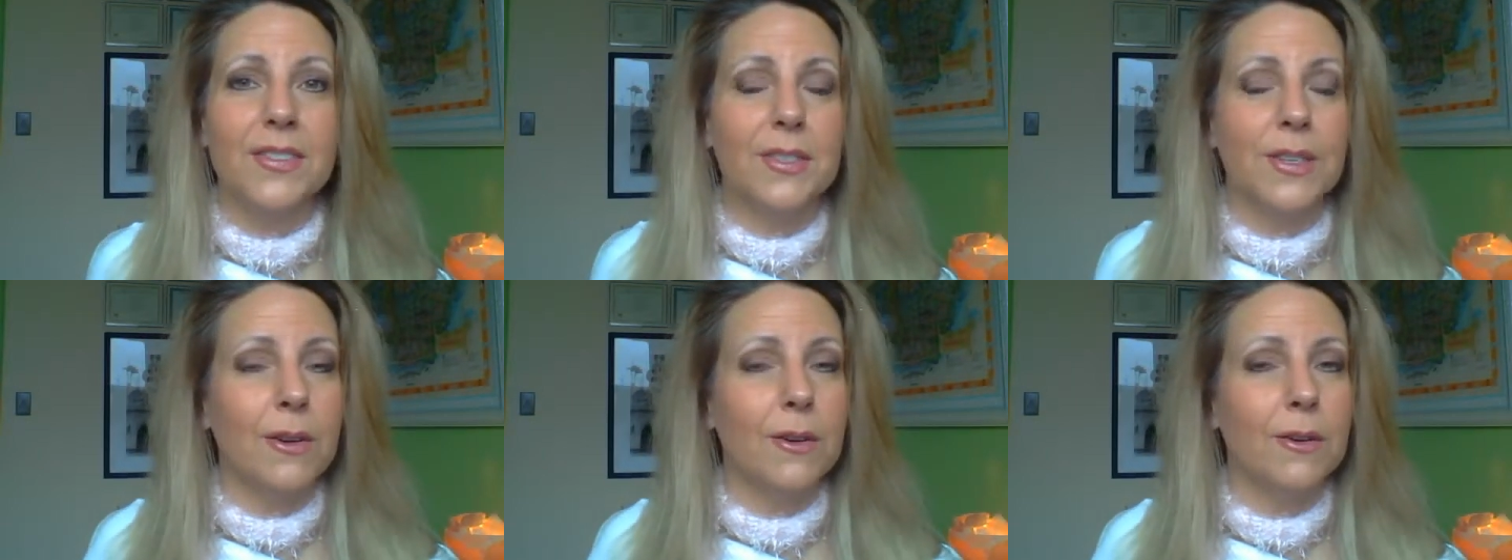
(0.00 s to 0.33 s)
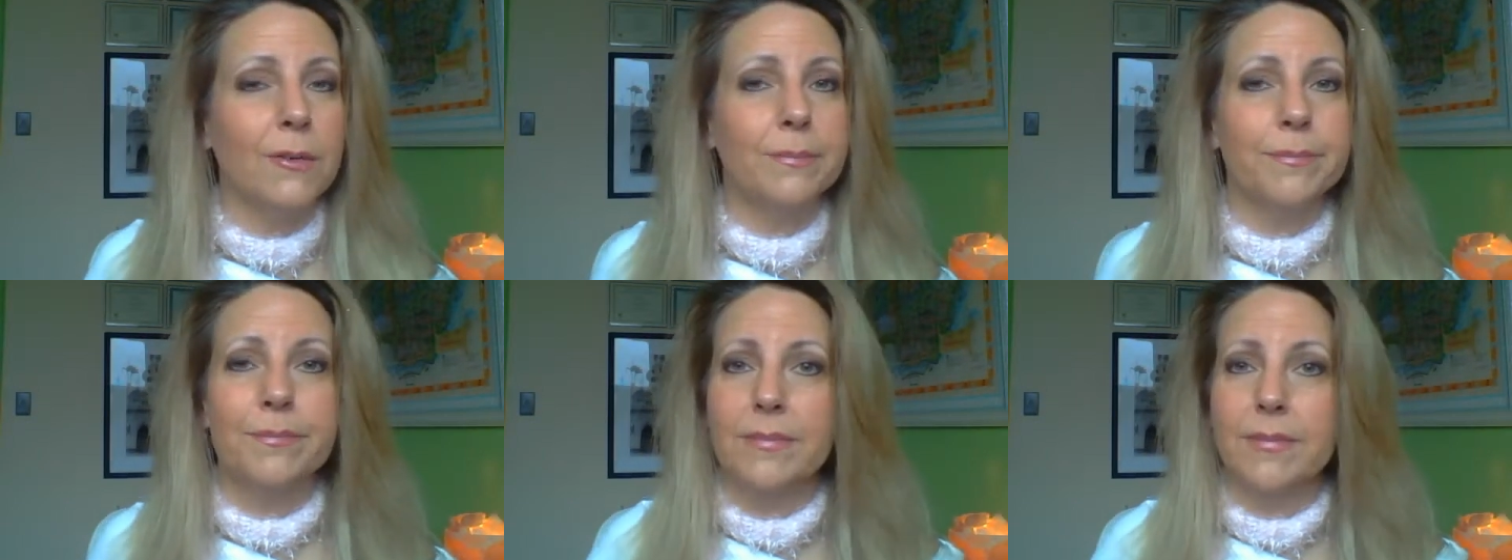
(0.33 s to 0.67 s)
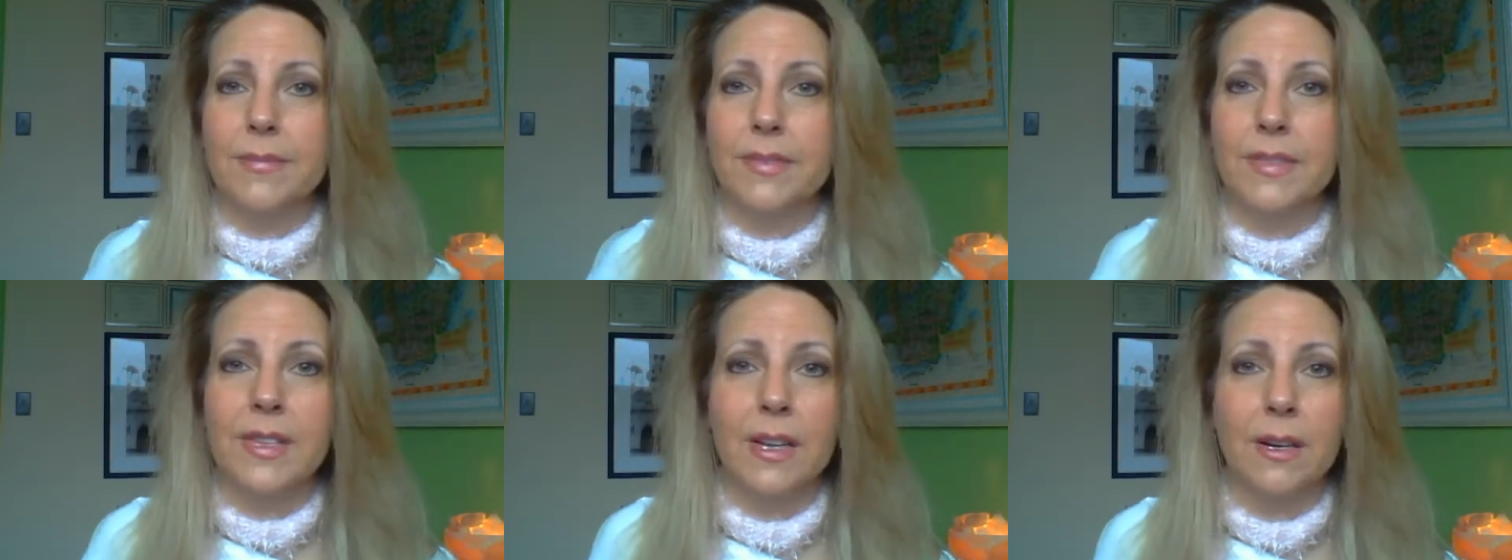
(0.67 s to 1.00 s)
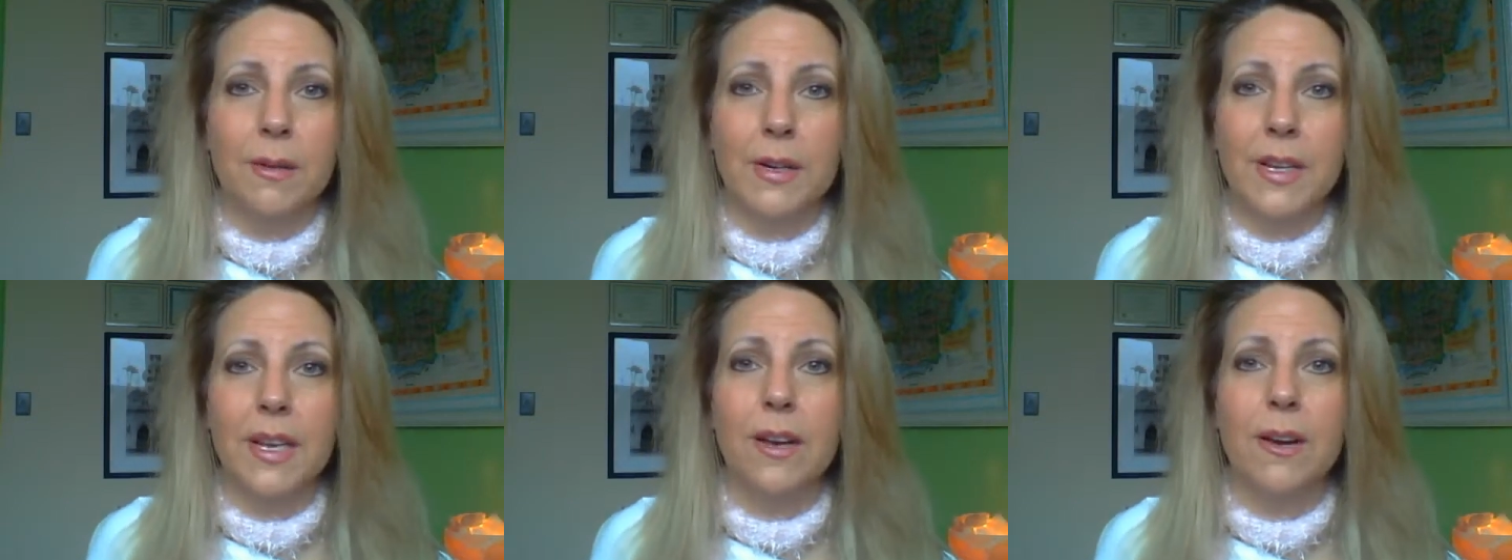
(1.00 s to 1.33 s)
So
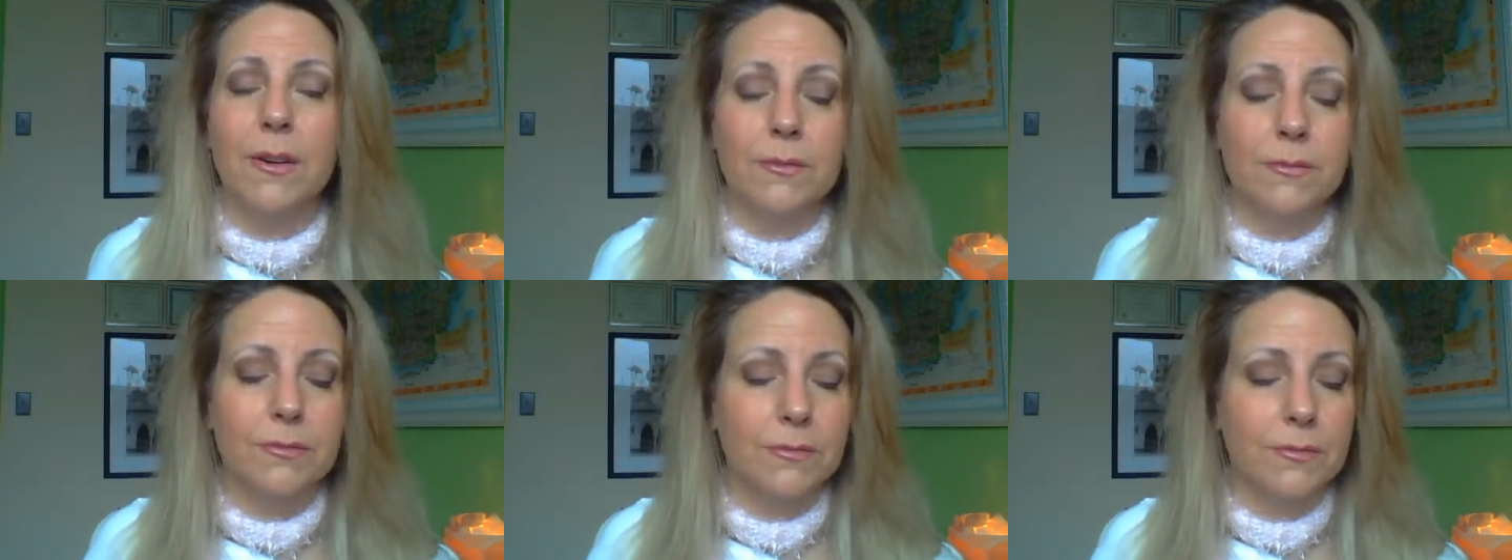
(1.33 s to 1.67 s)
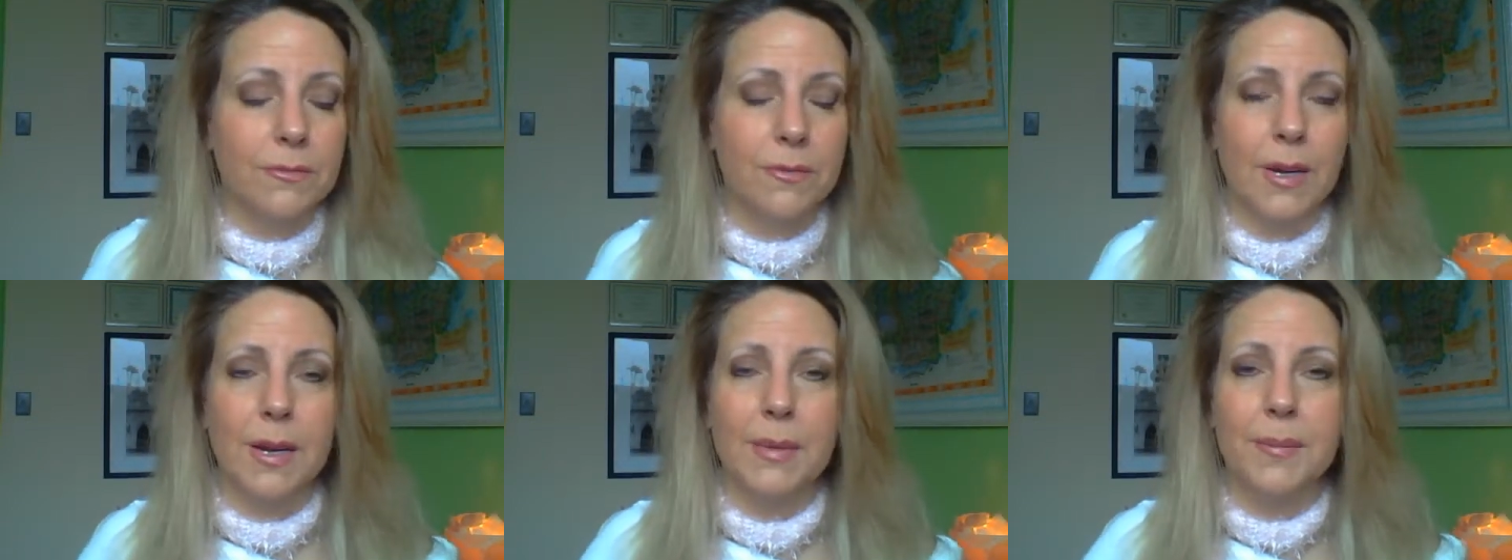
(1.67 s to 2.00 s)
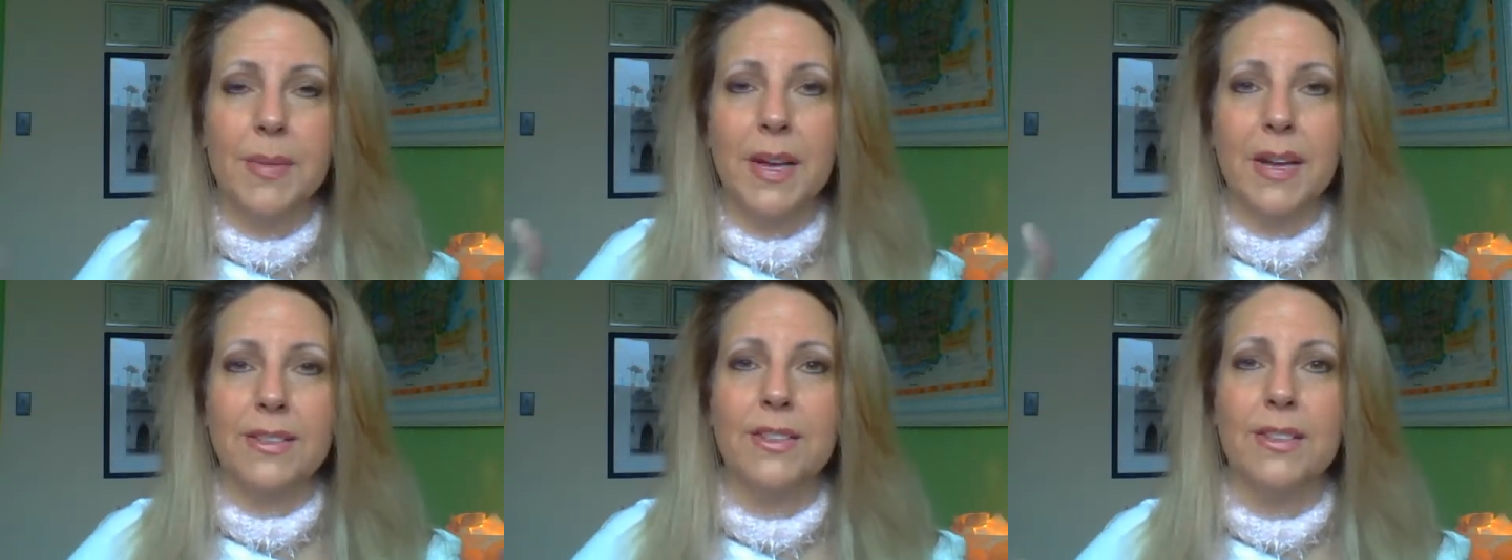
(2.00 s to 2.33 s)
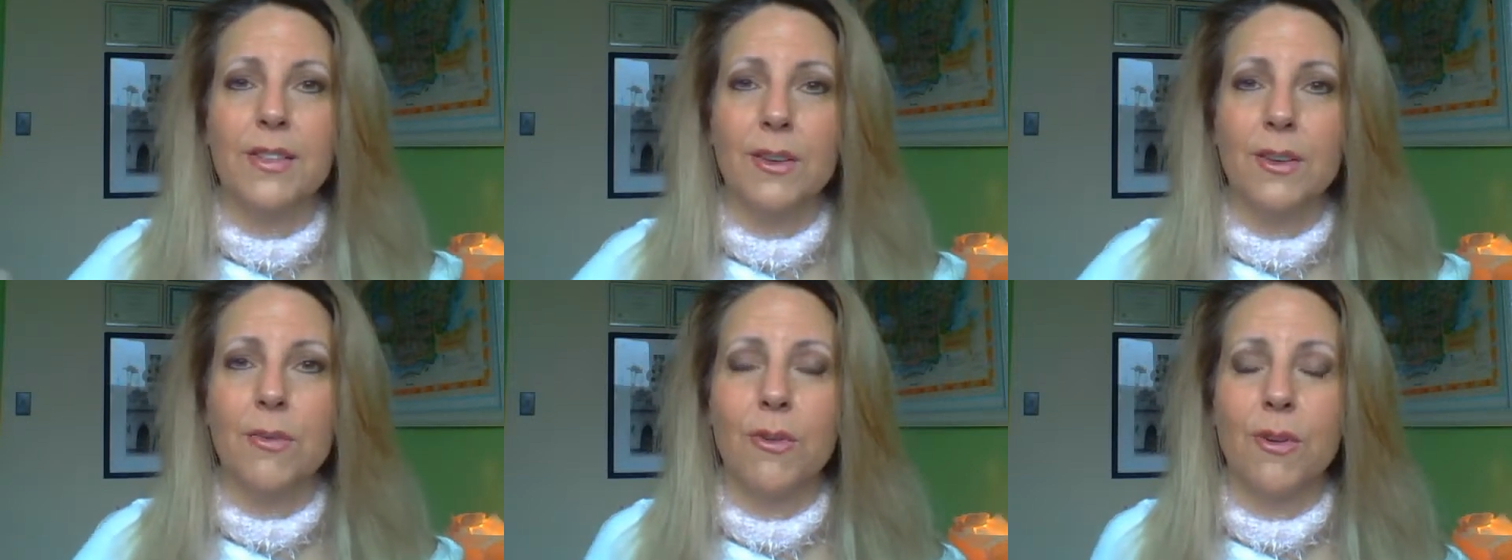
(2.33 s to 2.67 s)
there we go, right back
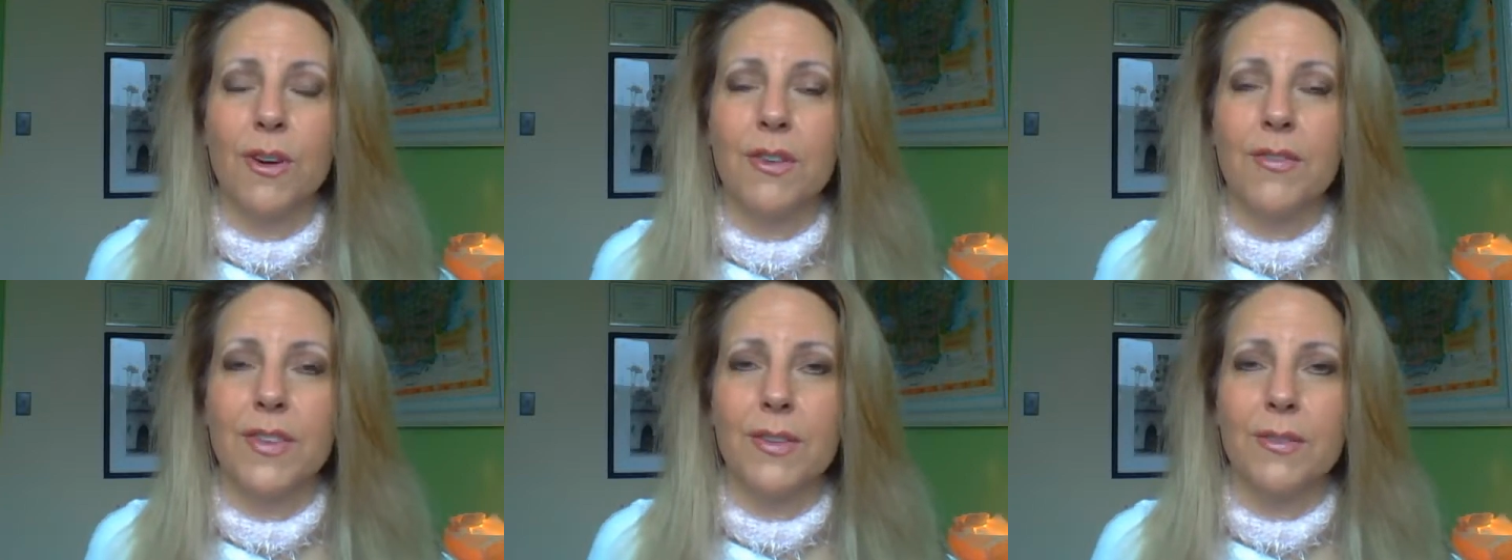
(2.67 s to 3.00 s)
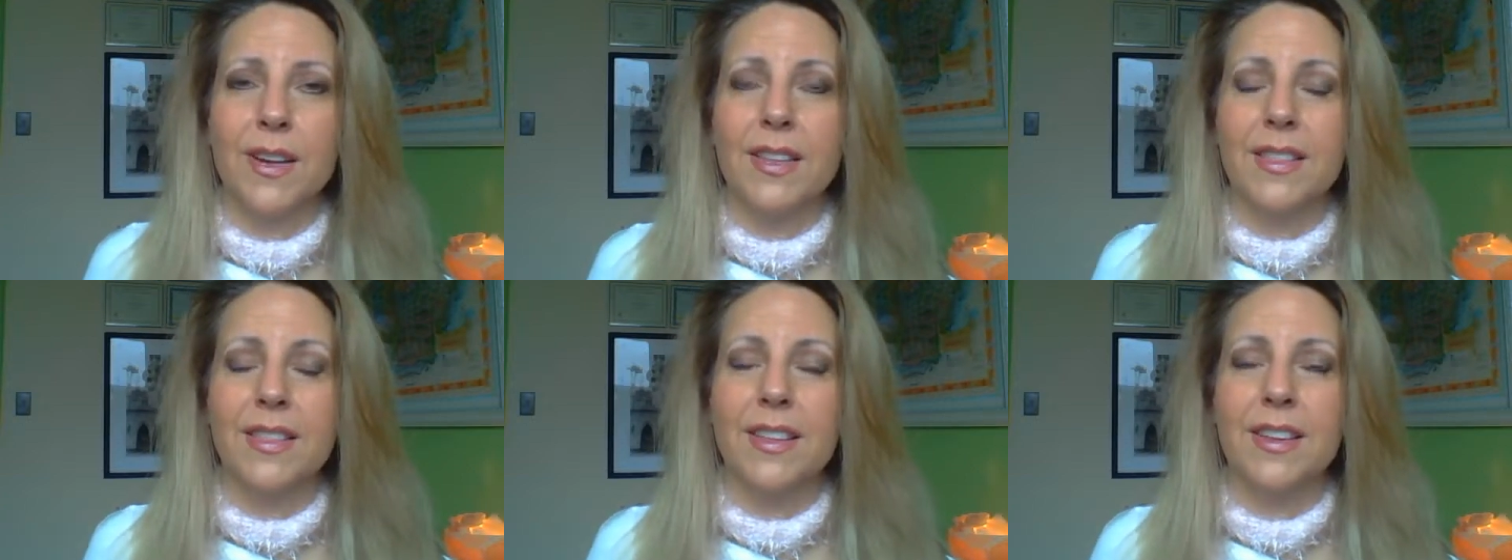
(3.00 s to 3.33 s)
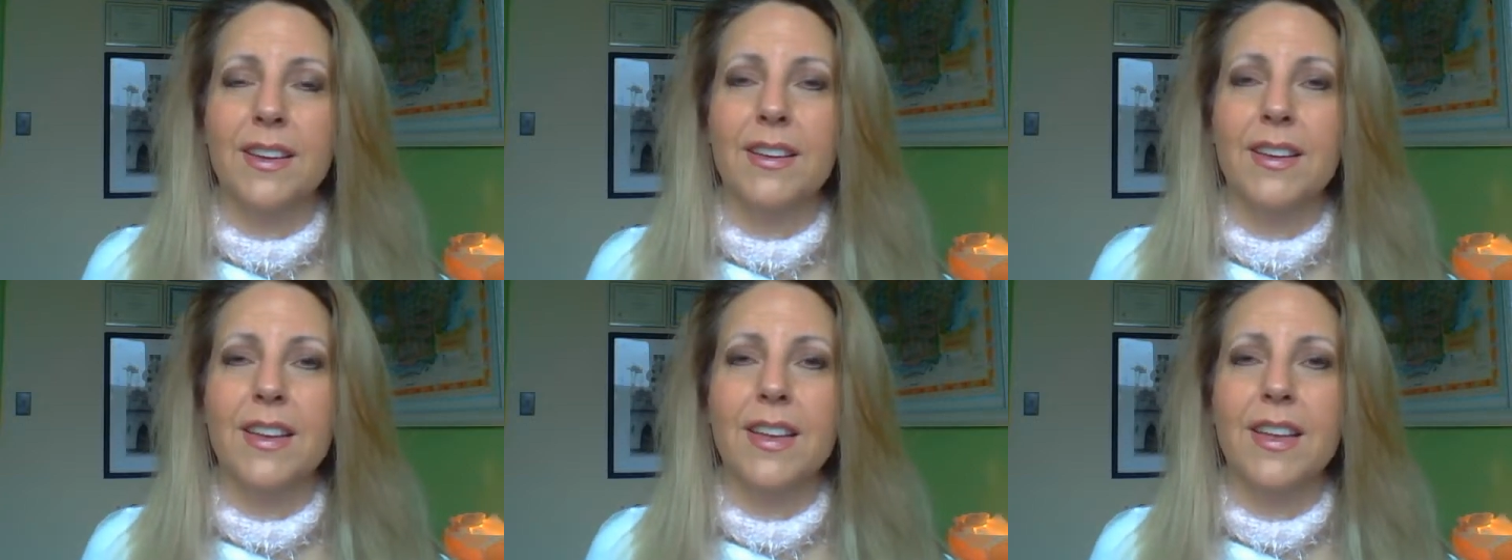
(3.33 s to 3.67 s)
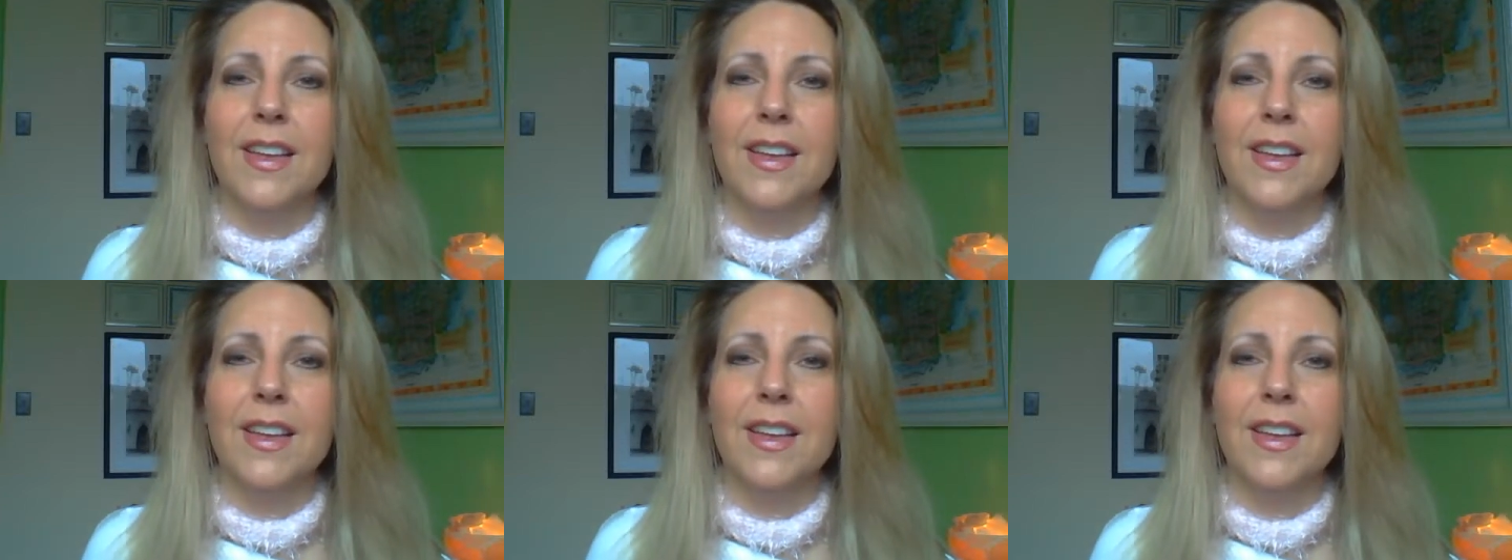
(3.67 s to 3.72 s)
to the core of it right there.